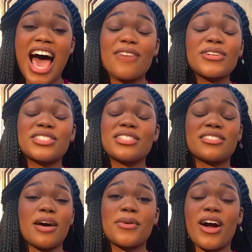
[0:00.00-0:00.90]
Ever since
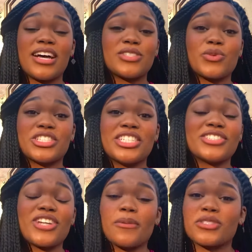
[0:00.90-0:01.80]
Saba got his wish,
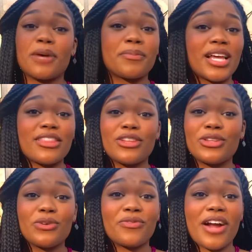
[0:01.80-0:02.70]
he's not stopped playing the
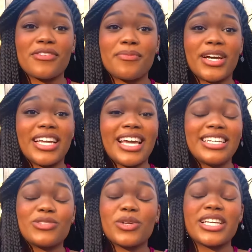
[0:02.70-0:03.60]
lute for everybody, and
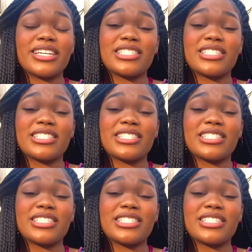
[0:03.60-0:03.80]
he's really